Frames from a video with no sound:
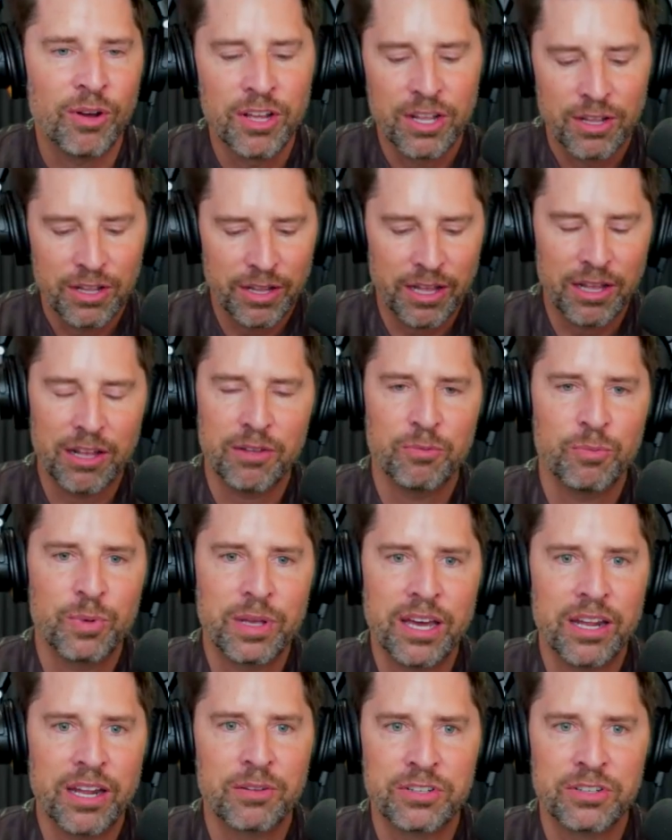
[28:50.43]
like, uh, uh, we
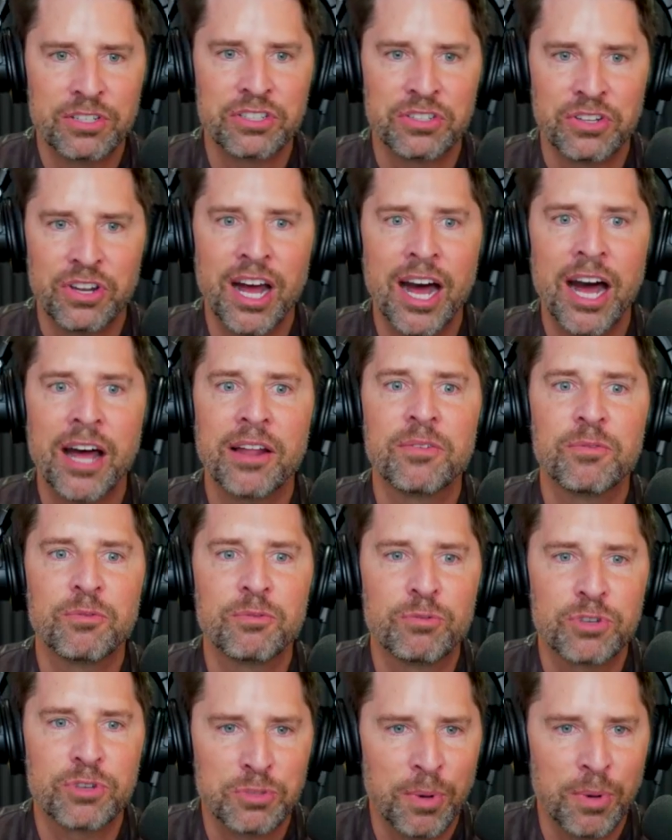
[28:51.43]
got to just not
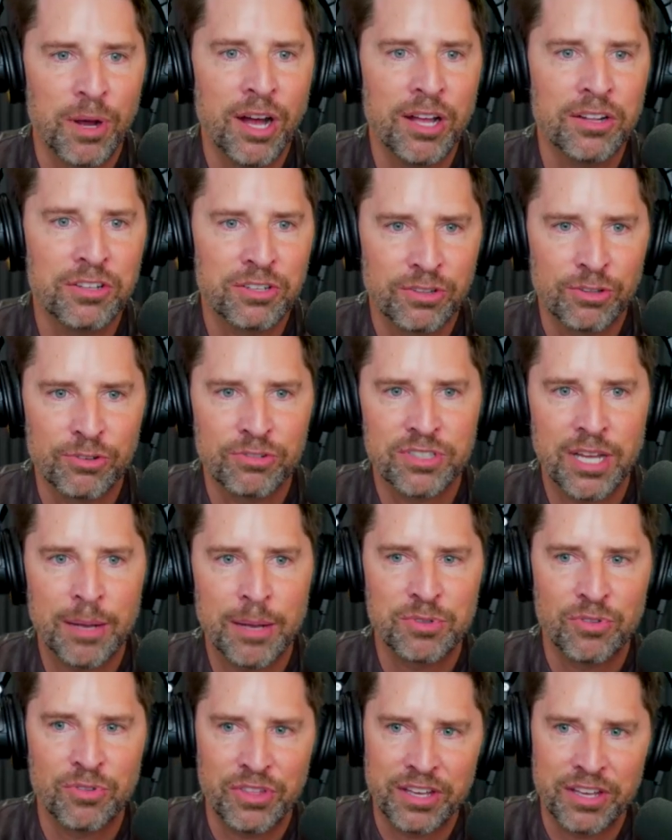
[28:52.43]
respond to those
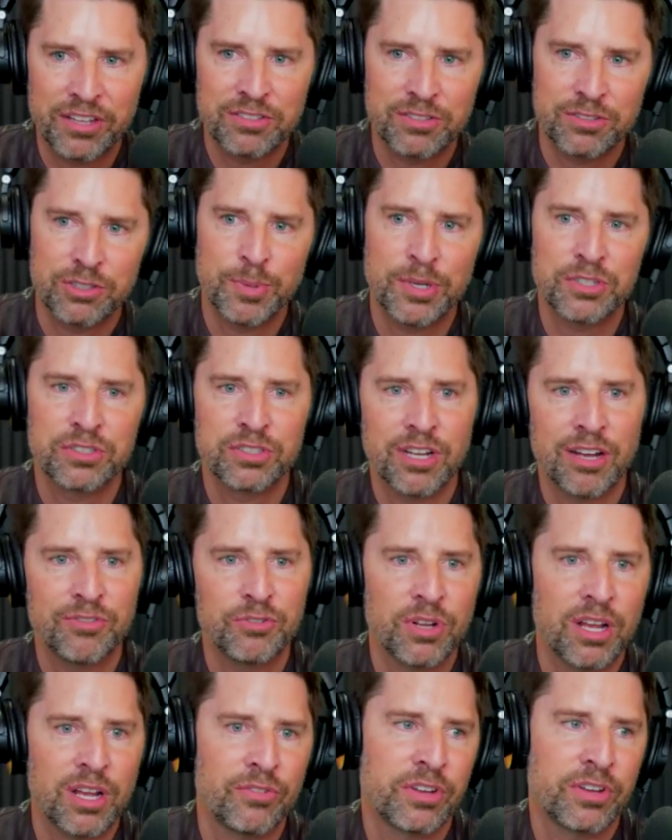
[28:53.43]
types of things especially
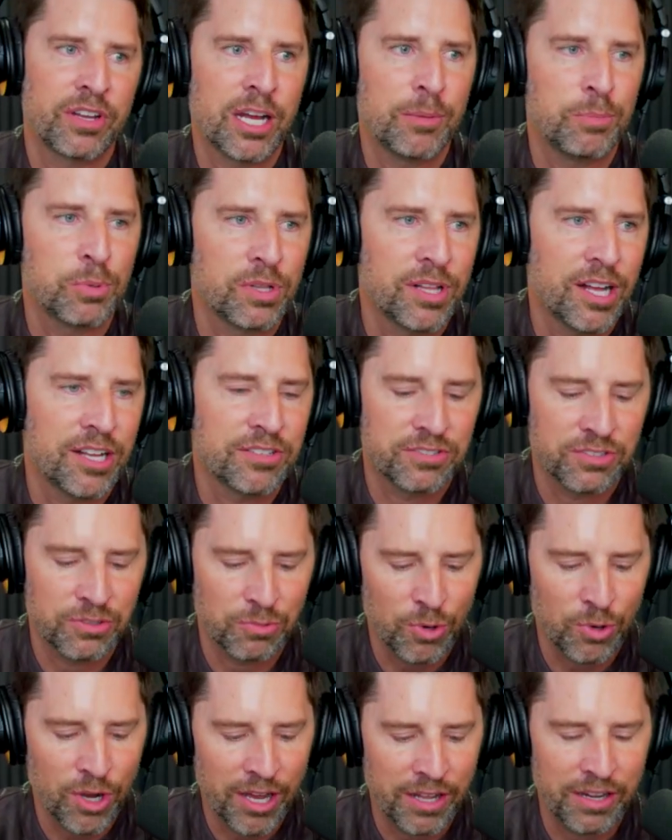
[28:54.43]
after having a couple glasses of
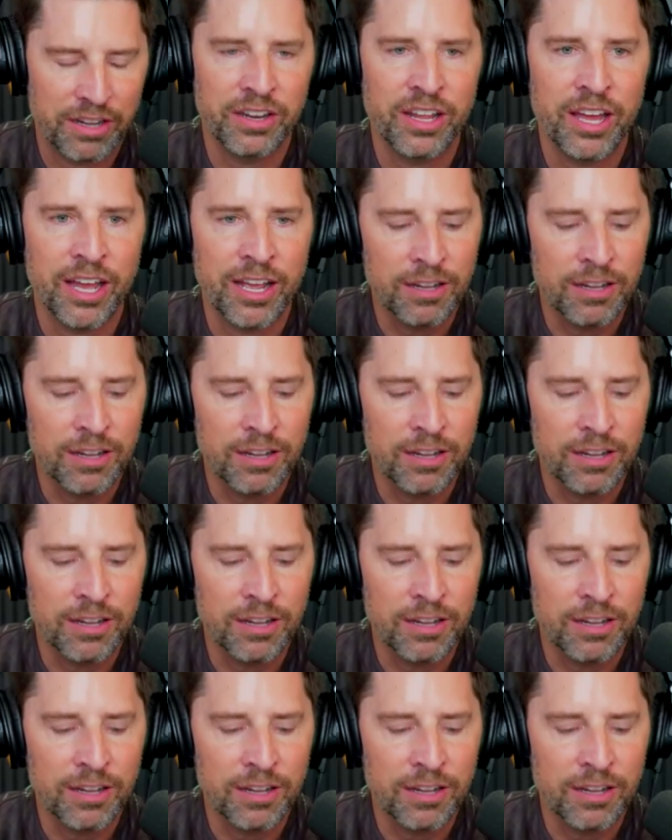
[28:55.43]
wine at night